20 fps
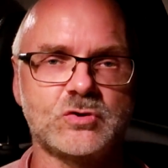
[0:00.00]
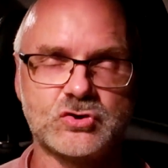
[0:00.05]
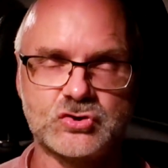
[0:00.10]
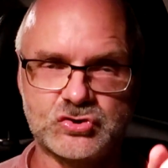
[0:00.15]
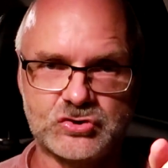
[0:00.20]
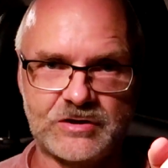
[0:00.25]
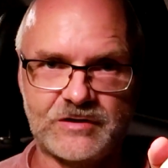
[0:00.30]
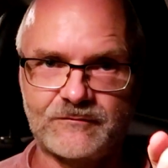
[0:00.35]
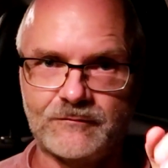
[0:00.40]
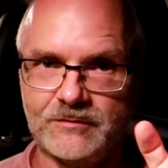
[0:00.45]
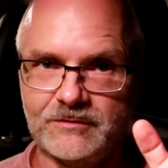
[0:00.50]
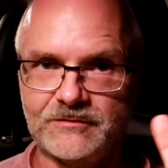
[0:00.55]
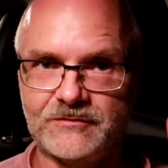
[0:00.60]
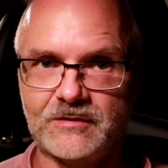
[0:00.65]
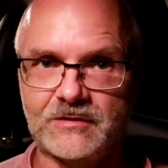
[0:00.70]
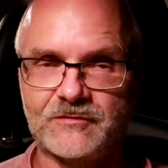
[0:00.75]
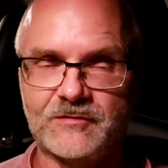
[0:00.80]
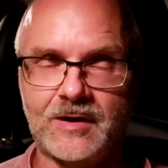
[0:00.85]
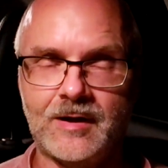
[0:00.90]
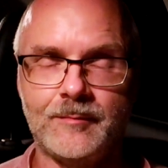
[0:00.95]
just for this
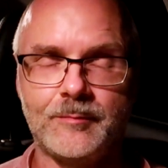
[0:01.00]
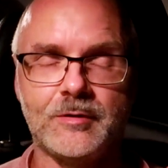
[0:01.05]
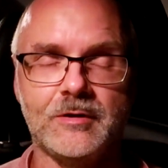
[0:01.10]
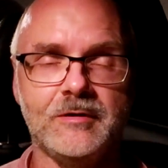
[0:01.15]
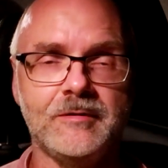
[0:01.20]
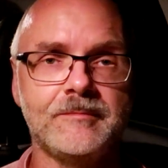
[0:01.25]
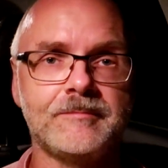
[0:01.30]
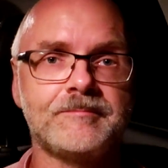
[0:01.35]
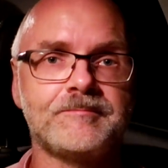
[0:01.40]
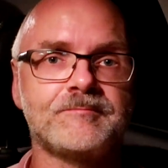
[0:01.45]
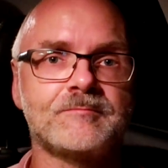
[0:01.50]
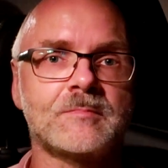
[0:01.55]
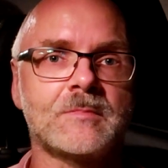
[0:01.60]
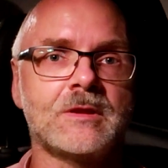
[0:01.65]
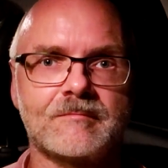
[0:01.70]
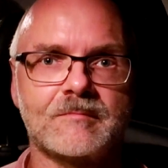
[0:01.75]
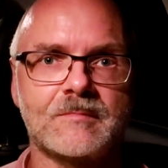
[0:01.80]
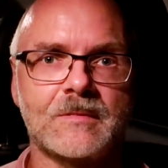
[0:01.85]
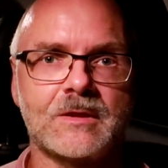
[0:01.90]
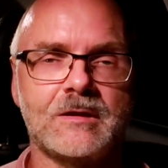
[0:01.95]
example,
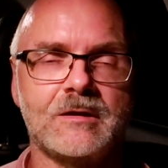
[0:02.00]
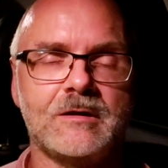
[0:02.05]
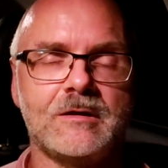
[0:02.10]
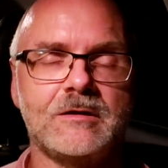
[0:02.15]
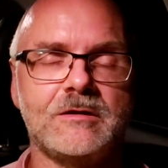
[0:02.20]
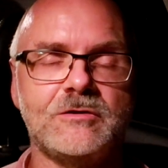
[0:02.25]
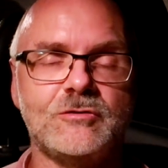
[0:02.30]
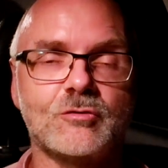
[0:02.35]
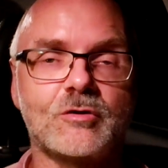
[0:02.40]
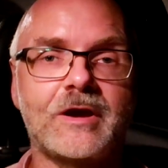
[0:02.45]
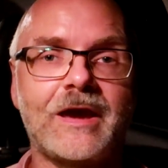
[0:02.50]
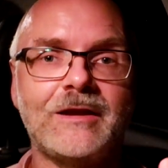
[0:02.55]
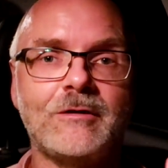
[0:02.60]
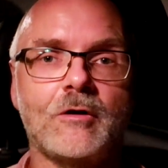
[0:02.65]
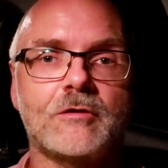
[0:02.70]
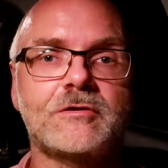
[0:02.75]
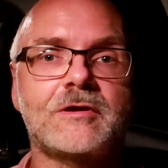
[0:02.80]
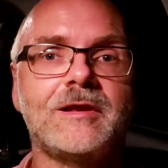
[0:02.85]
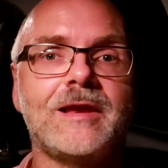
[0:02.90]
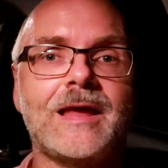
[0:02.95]
you
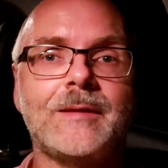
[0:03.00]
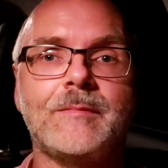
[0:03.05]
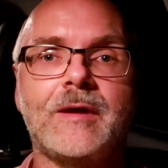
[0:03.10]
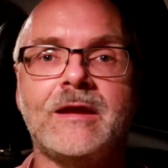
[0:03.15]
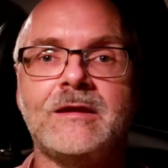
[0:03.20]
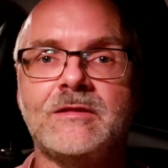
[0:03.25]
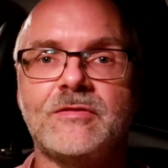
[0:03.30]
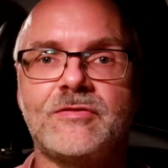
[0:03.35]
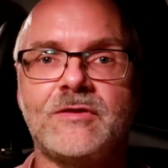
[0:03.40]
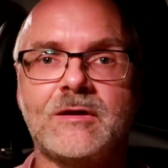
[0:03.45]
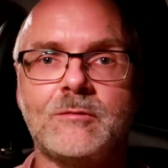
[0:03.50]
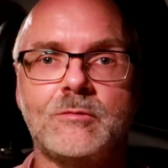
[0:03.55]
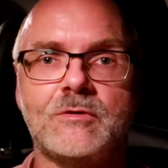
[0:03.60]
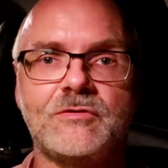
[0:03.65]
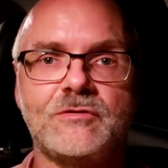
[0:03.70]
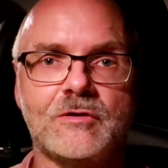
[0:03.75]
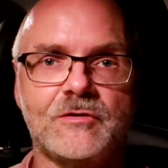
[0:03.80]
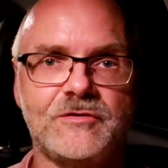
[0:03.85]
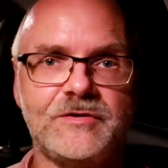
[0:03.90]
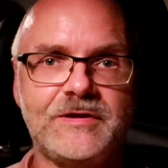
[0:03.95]
cannot claim anything with
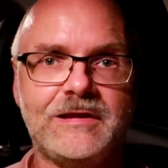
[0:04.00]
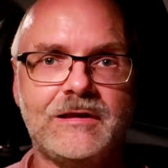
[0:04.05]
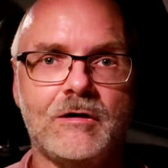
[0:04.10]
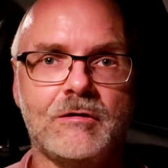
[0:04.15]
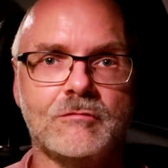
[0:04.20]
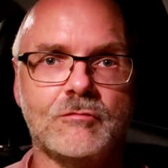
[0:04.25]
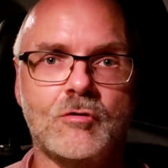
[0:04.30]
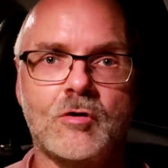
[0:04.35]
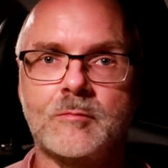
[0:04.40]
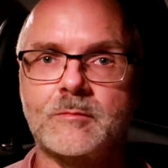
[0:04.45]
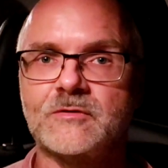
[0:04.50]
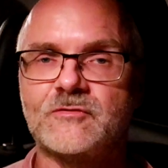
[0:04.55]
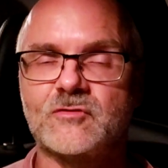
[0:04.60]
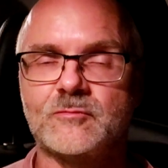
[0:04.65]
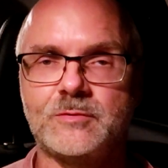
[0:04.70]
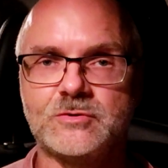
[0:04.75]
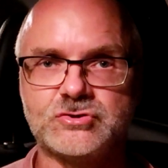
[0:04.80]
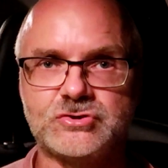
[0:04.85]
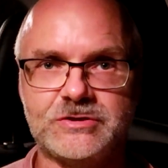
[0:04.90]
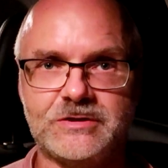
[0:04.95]
your dealer or
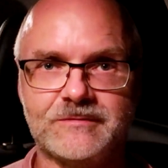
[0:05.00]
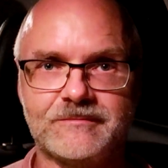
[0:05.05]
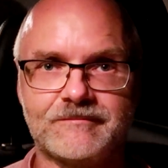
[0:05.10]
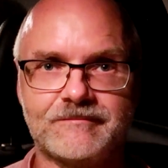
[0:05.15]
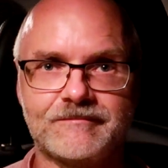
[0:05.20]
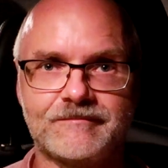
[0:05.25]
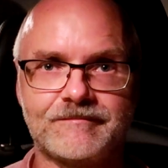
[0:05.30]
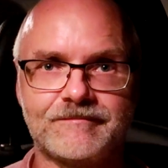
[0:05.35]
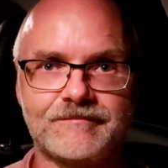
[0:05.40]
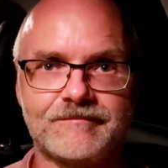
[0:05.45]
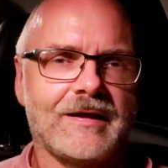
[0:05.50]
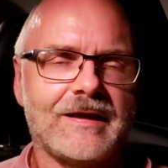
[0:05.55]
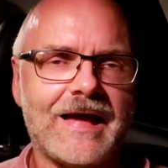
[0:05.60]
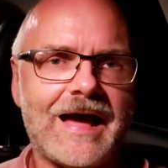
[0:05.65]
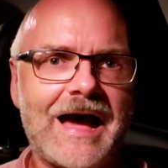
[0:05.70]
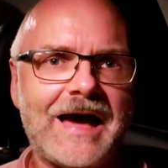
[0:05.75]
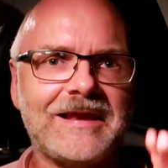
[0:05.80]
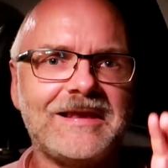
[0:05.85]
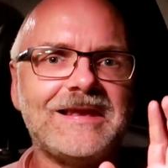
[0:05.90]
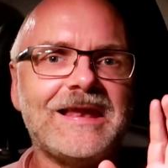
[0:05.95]
Mitsubishi.
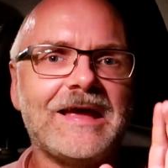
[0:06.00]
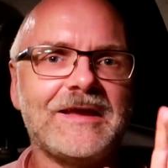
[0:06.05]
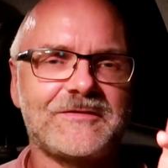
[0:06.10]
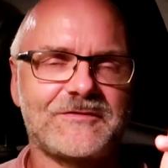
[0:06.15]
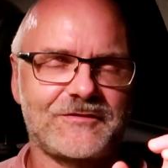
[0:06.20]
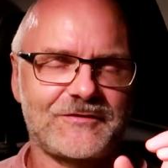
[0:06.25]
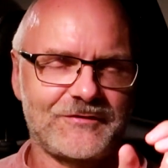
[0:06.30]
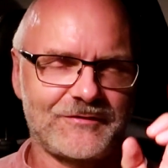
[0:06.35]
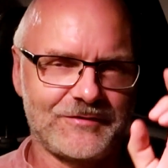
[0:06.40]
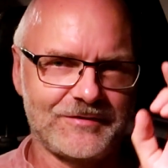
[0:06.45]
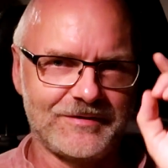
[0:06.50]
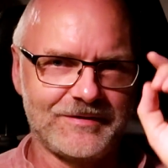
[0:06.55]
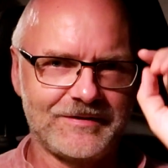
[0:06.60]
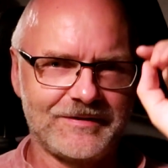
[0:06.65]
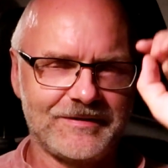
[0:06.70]
Unless,